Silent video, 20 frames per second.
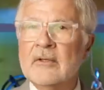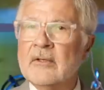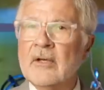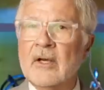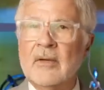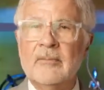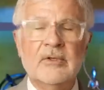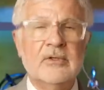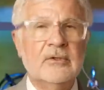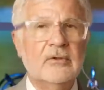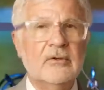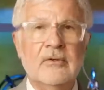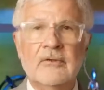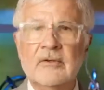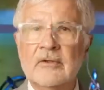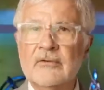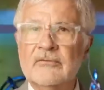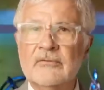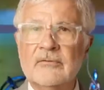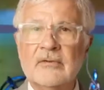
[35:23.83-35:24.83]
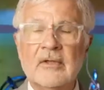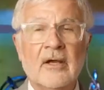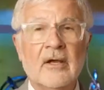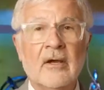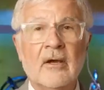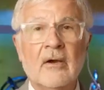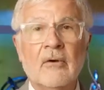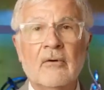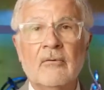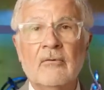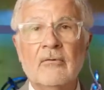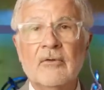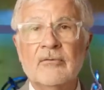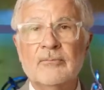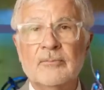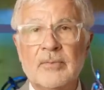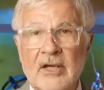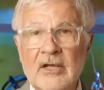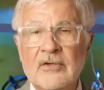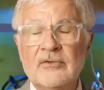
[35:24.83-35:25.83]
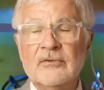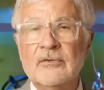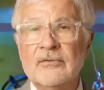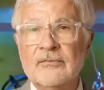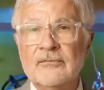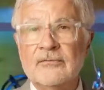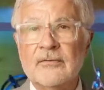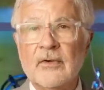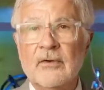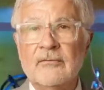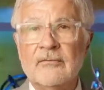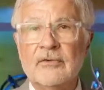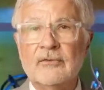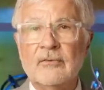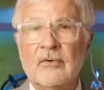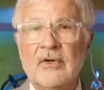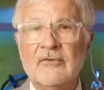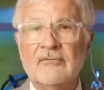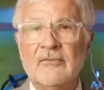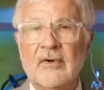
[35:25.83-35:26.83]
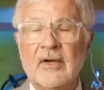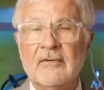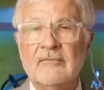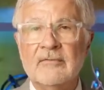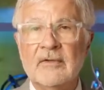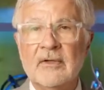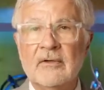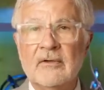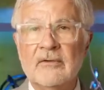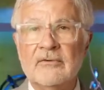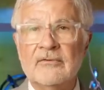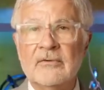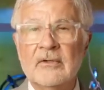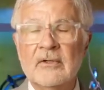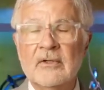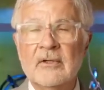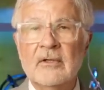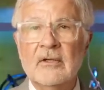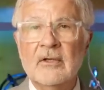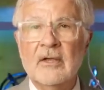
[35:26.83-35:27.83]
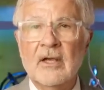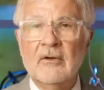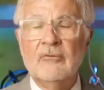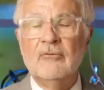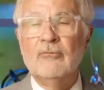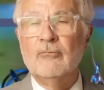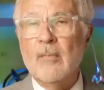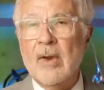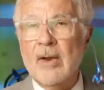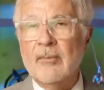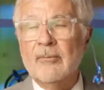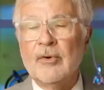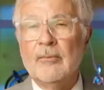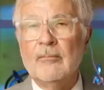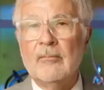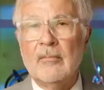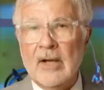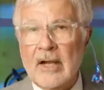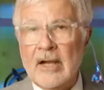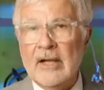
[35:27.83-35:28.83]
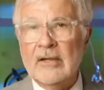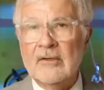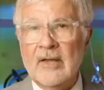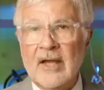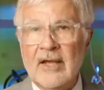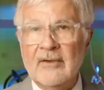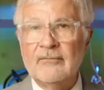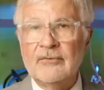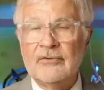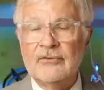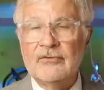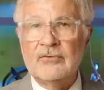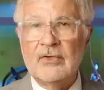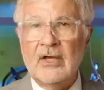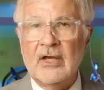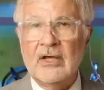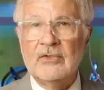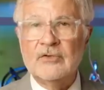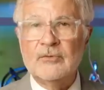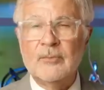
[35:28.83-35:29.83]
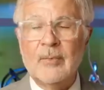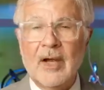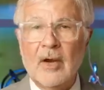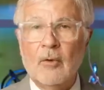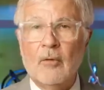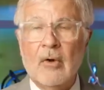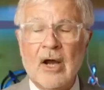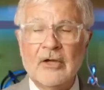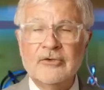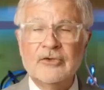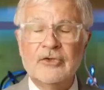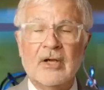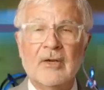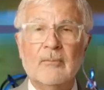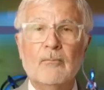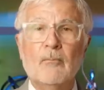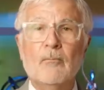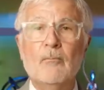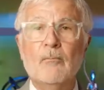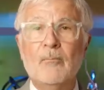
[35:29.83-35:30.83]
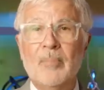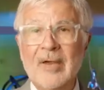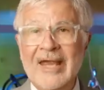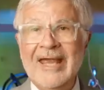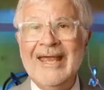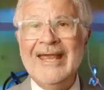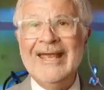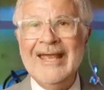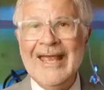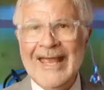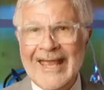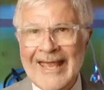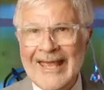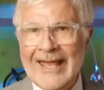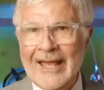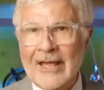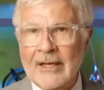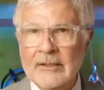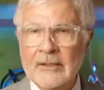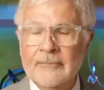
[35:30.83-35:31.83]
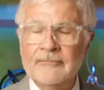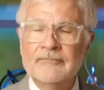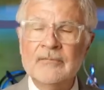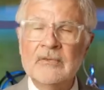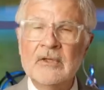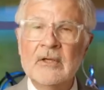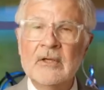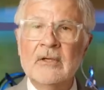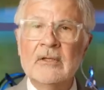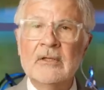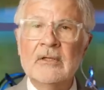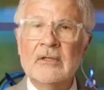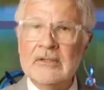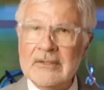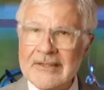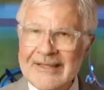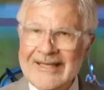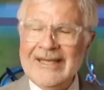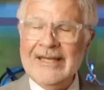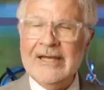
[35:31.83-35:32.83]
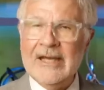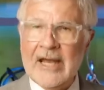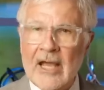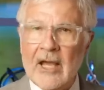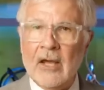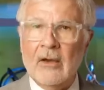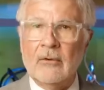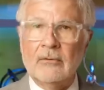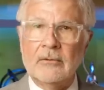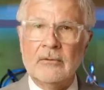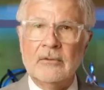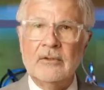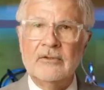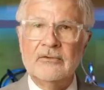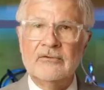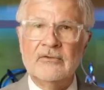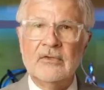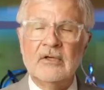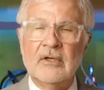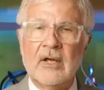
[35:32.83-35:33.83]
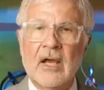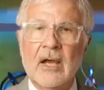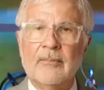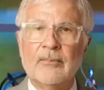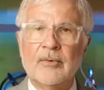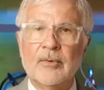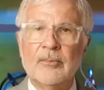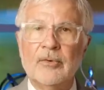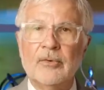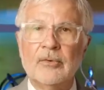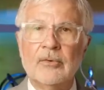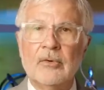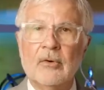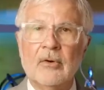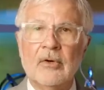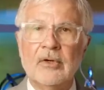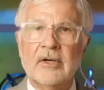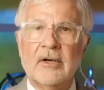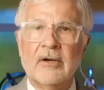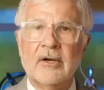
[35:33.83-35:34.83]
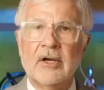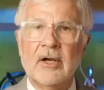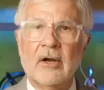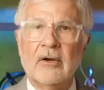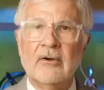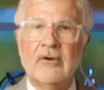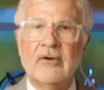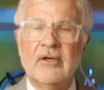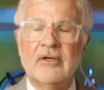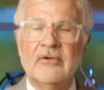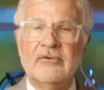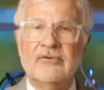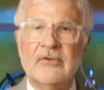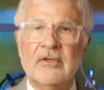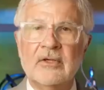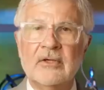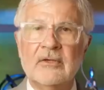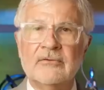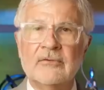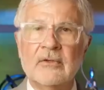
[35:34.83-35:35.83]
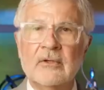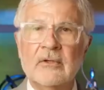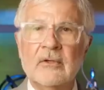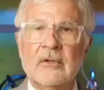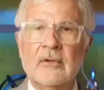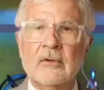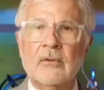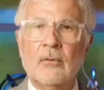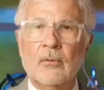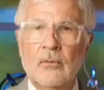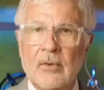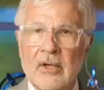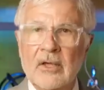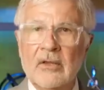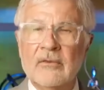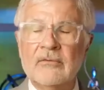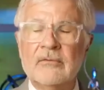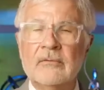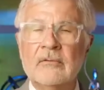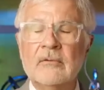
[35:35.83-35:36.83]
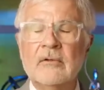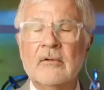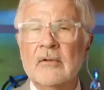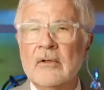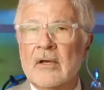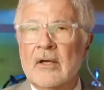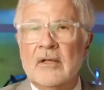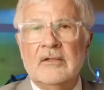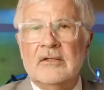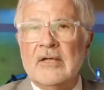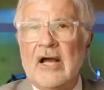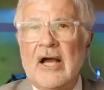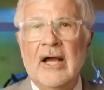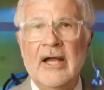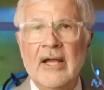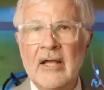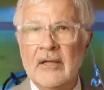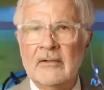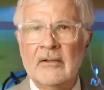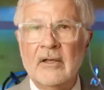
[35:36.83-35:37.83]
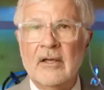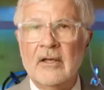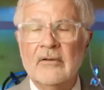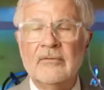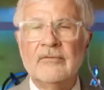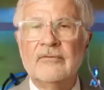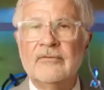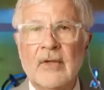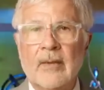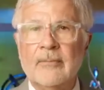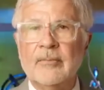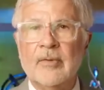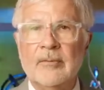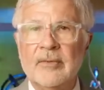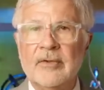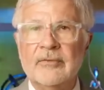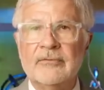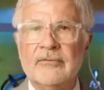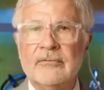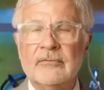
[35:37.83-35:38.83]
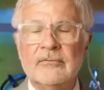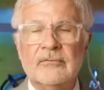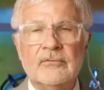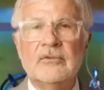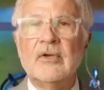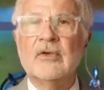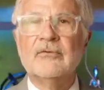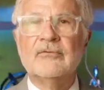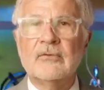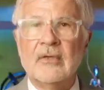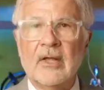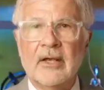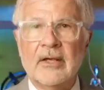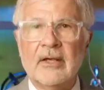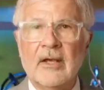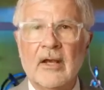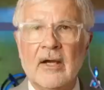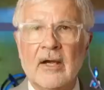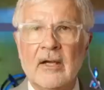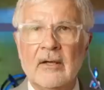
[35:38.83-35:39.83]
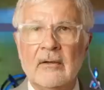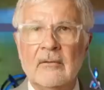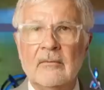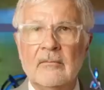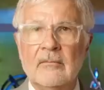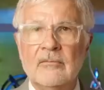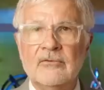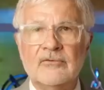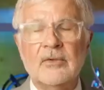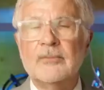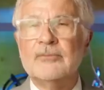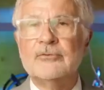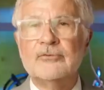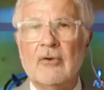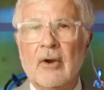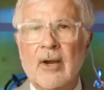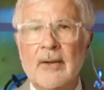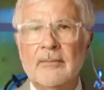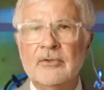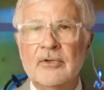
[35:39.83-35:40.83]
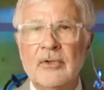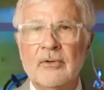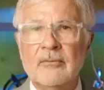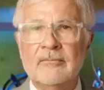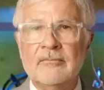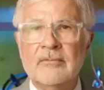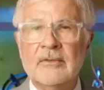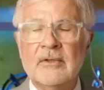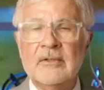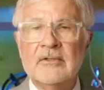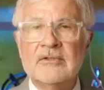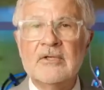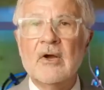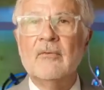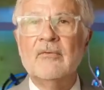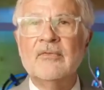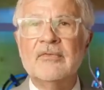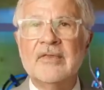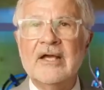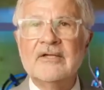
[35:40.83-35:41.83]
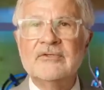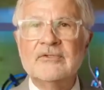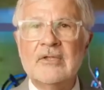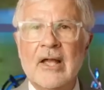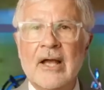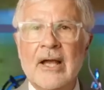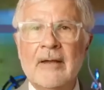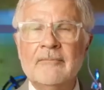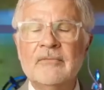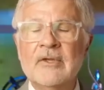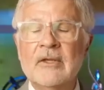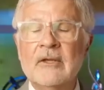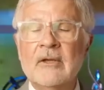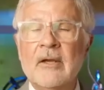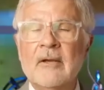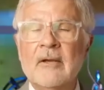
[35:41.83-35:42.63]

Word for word: I've been doing this now with patients for over 25 years. And remember, my life was changed by watching Big Ed clean out his inoperable coronary artery disease with a diet and supplements, just like I subscribe to. So, thanks a lot.